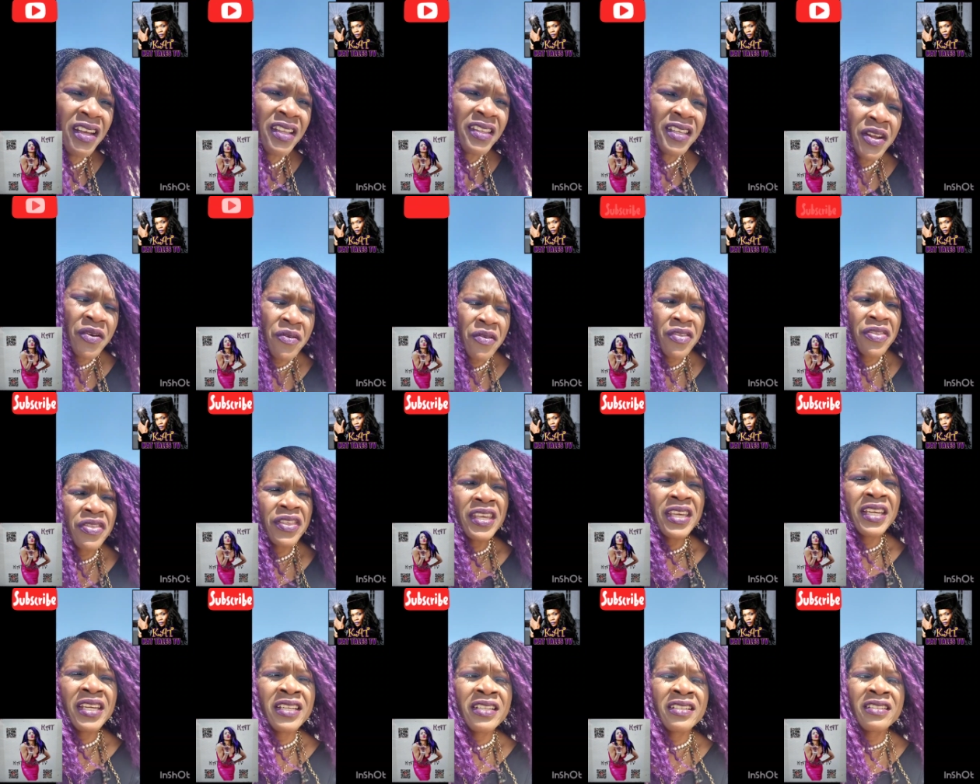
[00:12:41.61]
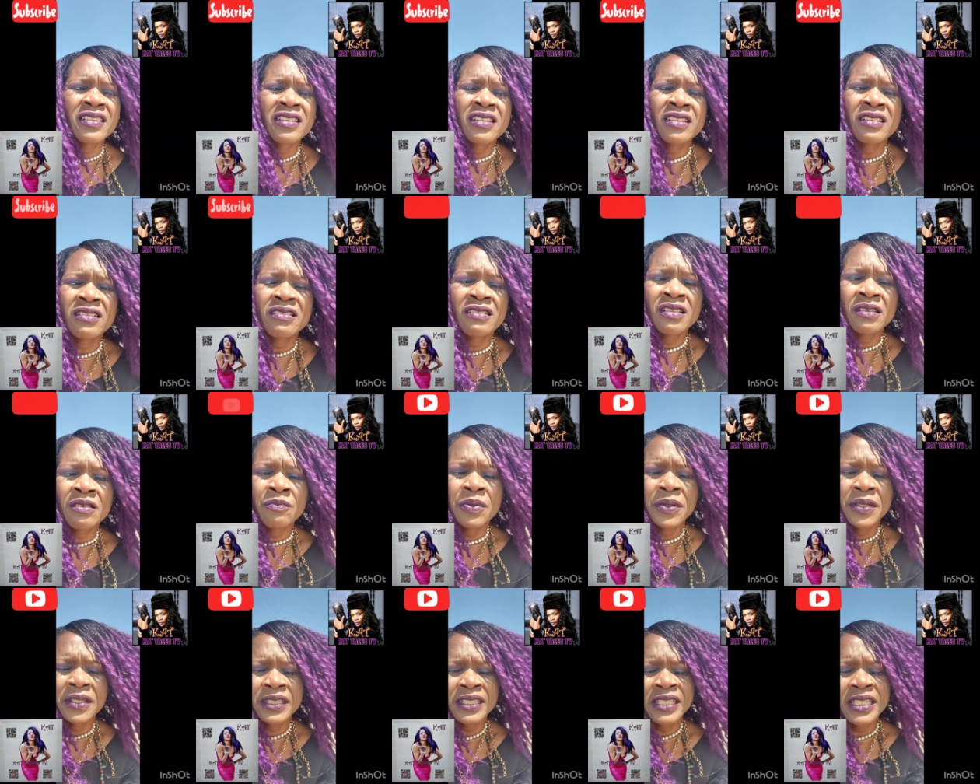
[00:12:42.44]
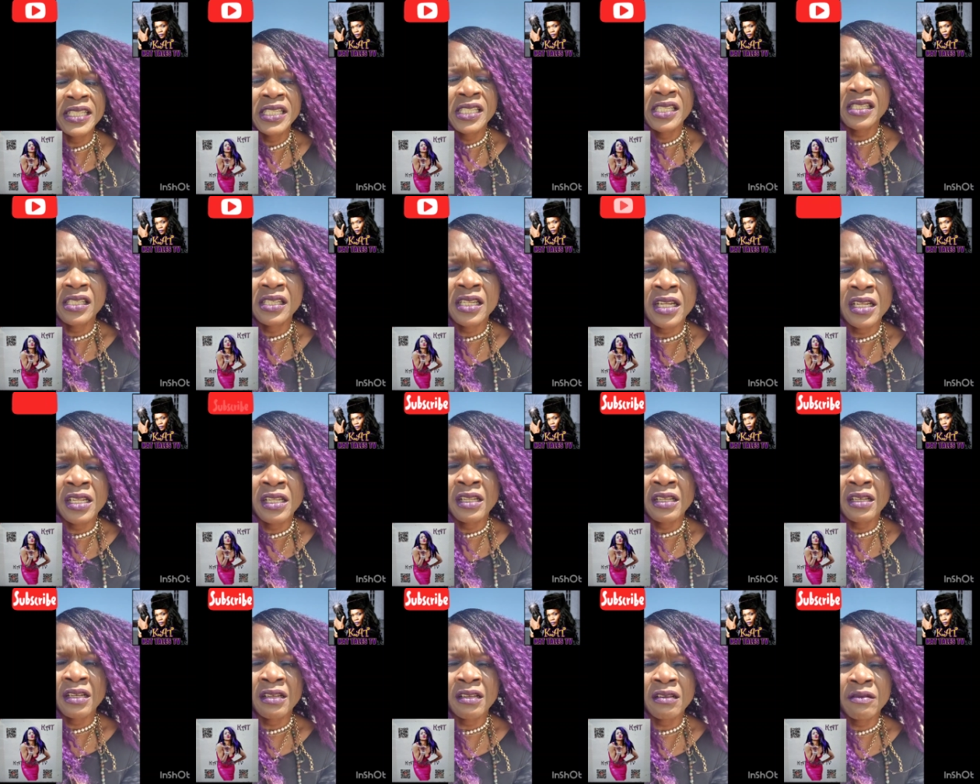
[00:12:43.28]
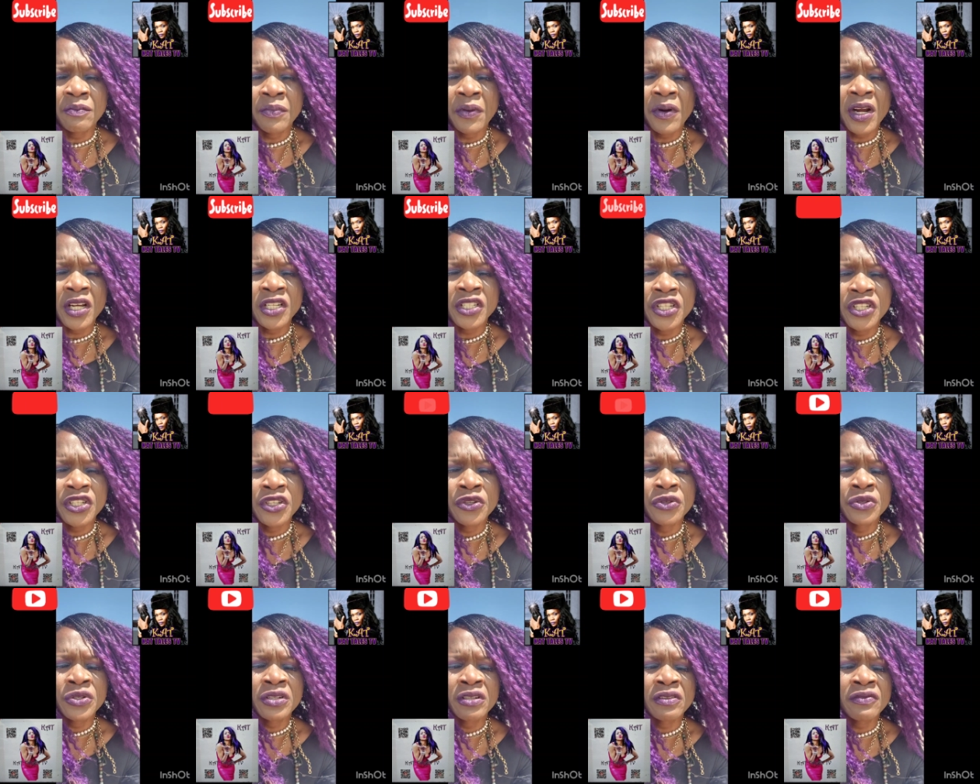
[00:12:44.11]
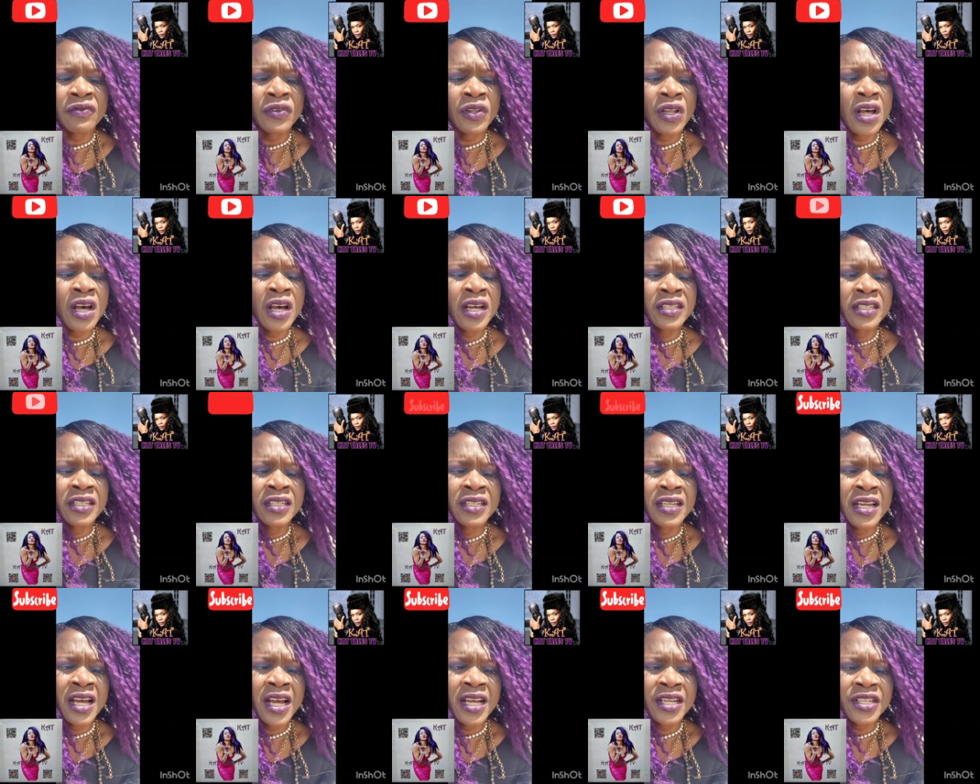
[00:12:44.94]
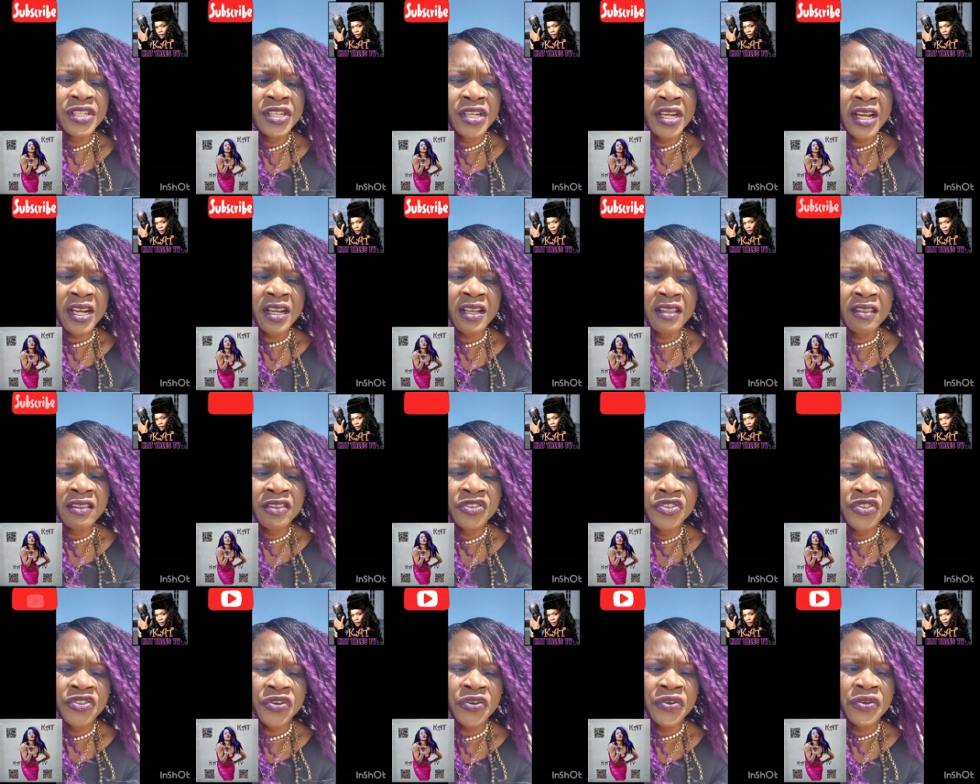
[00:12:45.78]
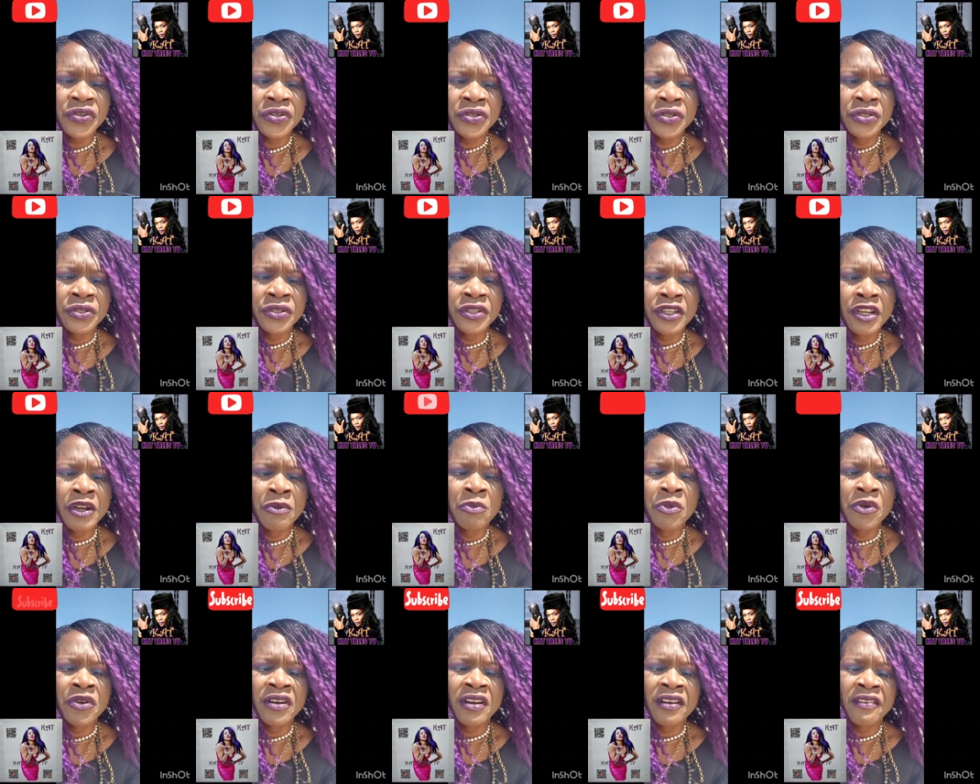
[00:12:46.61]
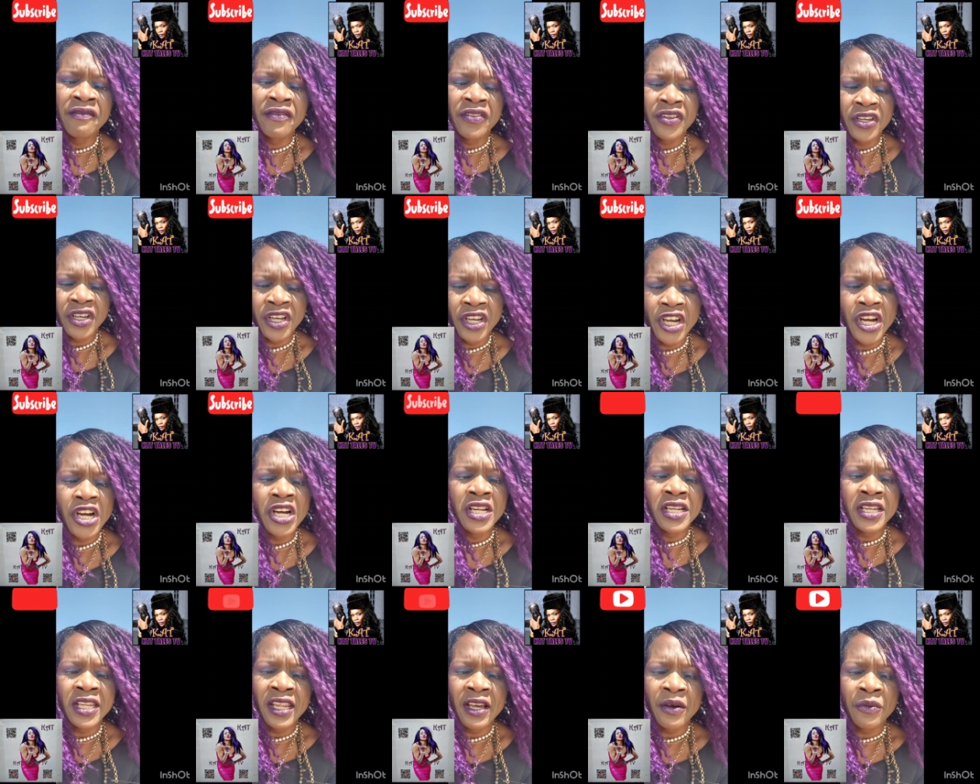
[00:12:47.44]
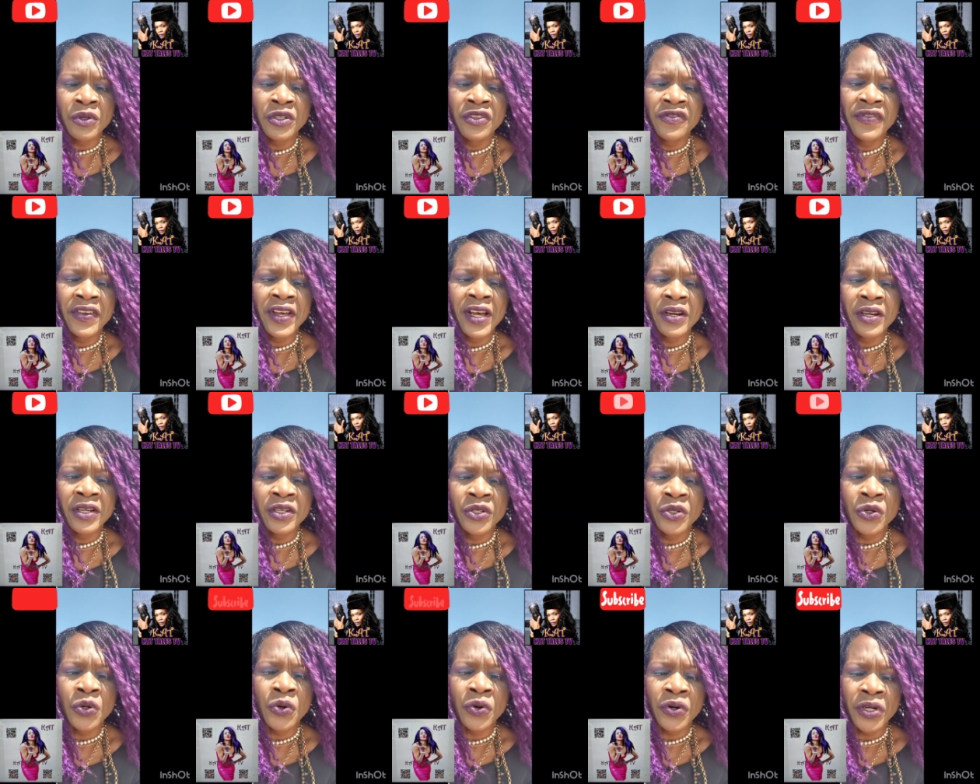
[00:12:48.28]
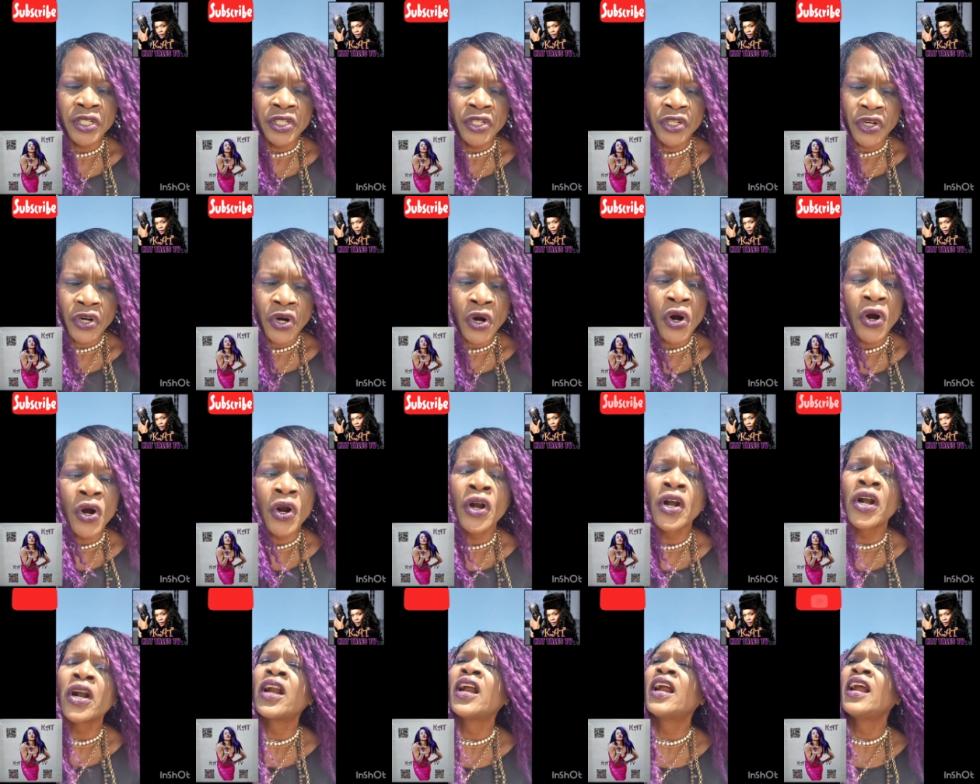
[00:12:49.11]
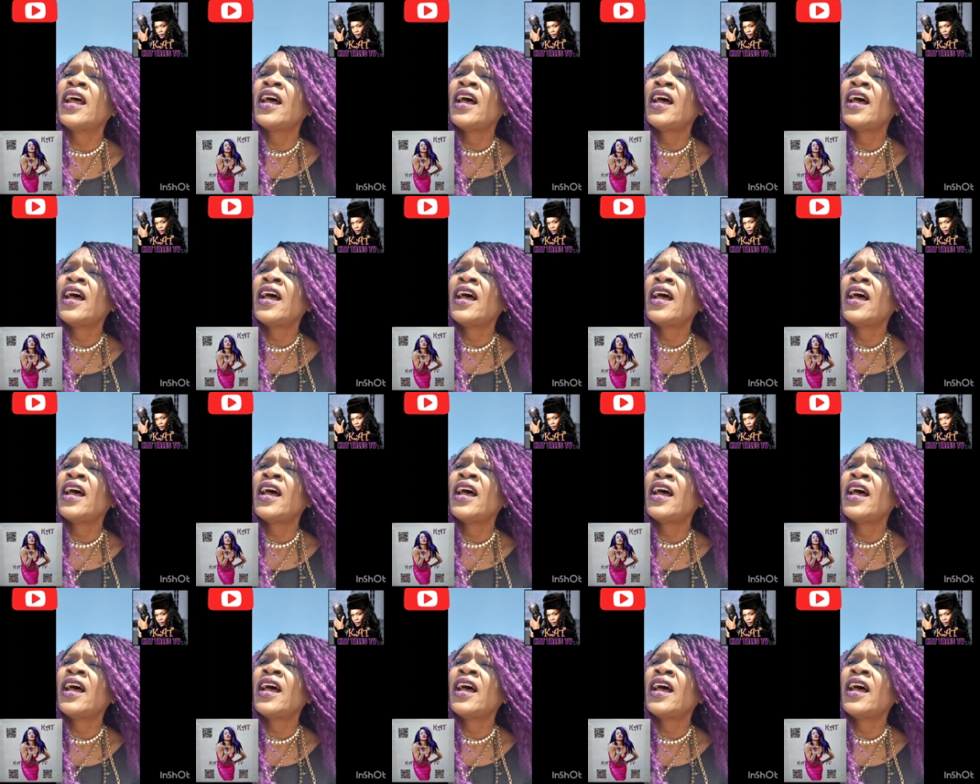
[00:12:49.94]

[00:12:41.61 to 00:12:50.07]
The other thing is that the police and the prosecution of law did not check the serial number of the gun that was found in Tory's car.